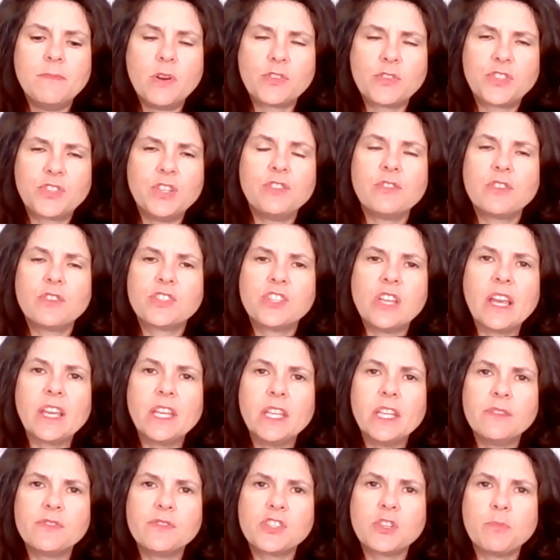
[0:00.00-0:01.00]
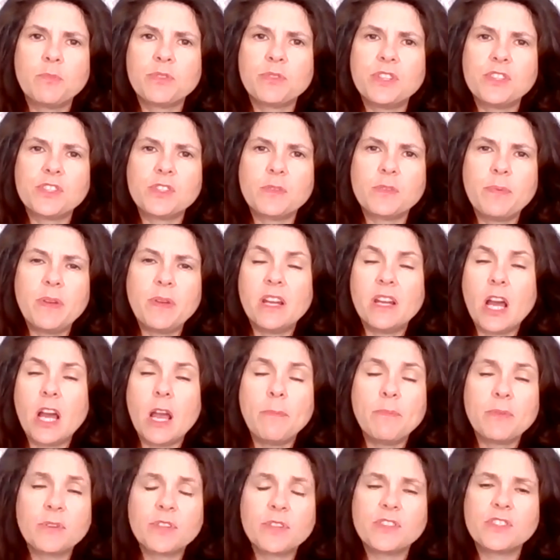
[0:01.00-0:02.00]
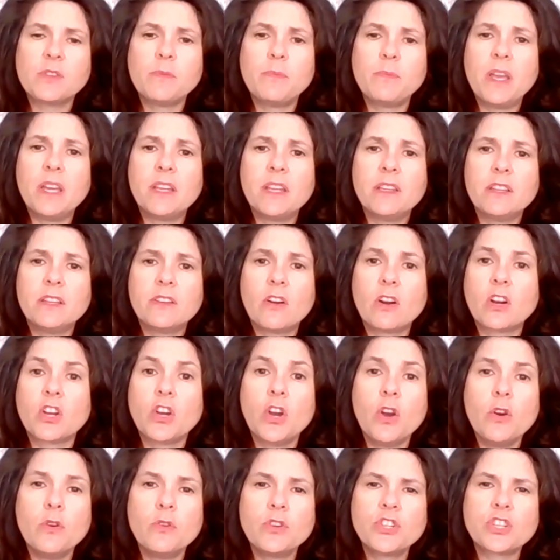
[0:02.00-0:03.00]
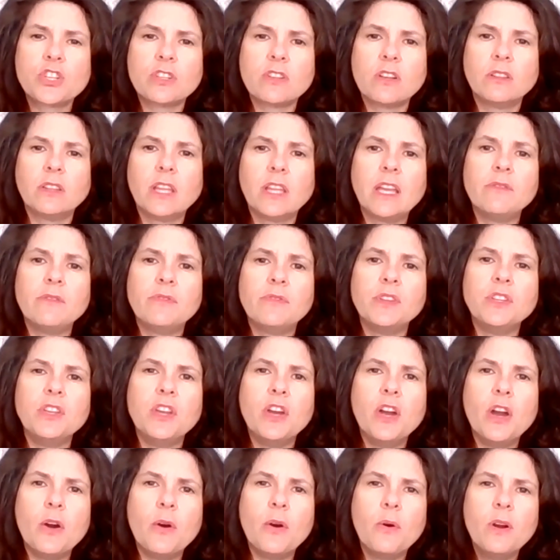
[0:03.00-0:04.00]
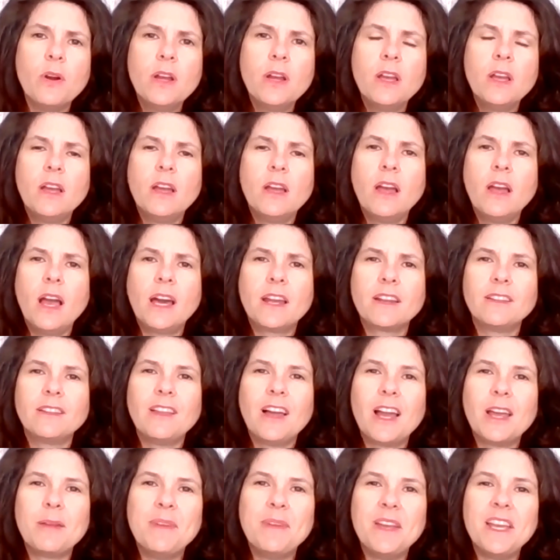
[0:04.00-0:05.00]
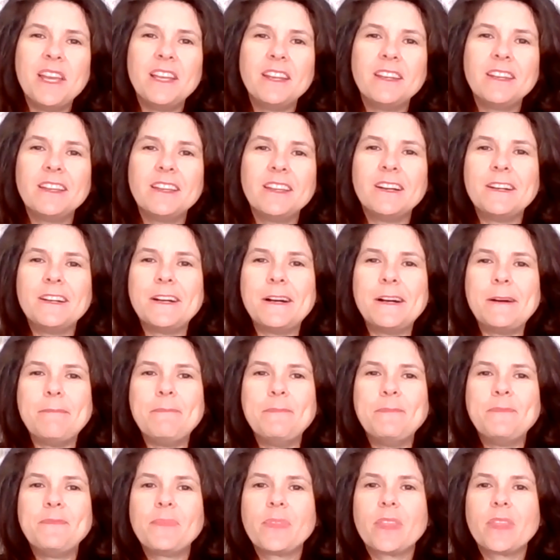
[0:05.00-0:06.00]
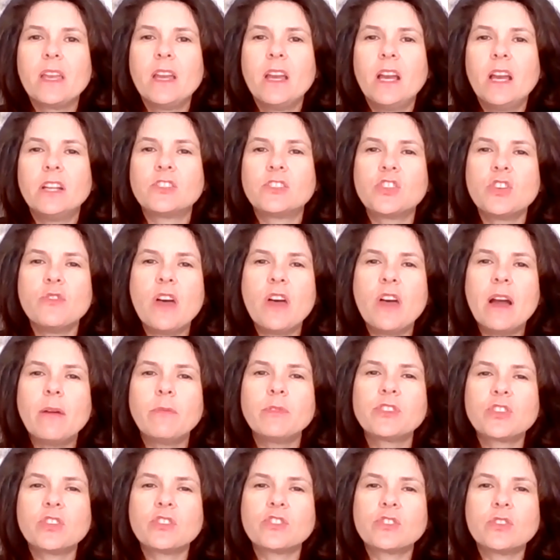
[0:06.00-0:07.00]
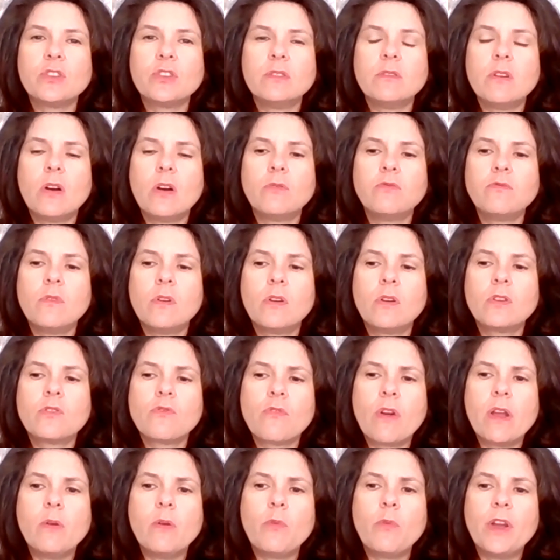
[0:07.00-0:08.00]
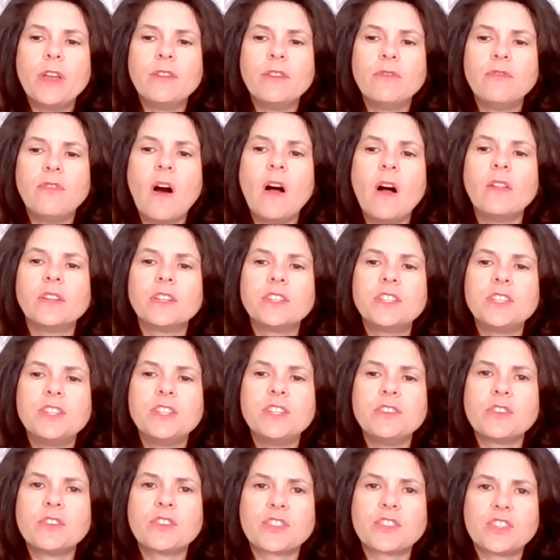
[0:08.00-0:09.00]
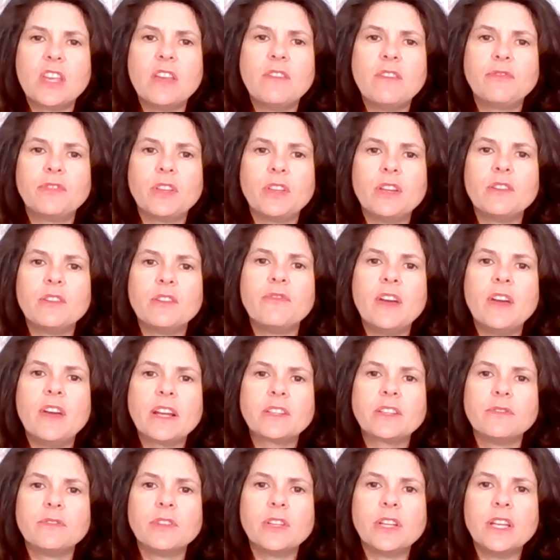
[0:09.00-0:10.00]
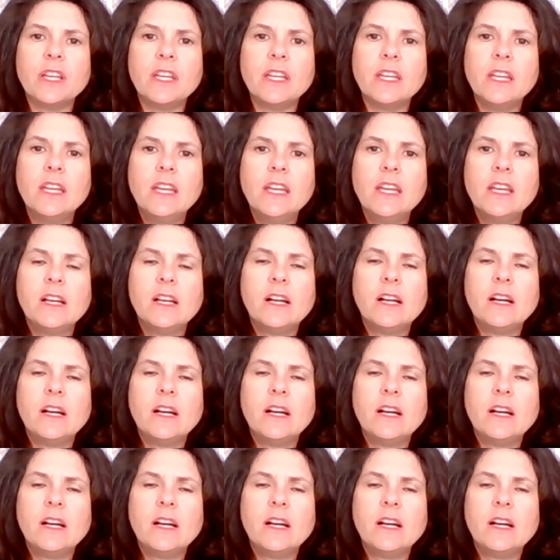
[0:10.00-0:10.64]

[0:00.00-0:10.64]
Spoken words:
most senior executives to participate. I participated. Our coach, Elaine Vigneault, had a line mate. And so that was just a great way to volunteer safely and effectively,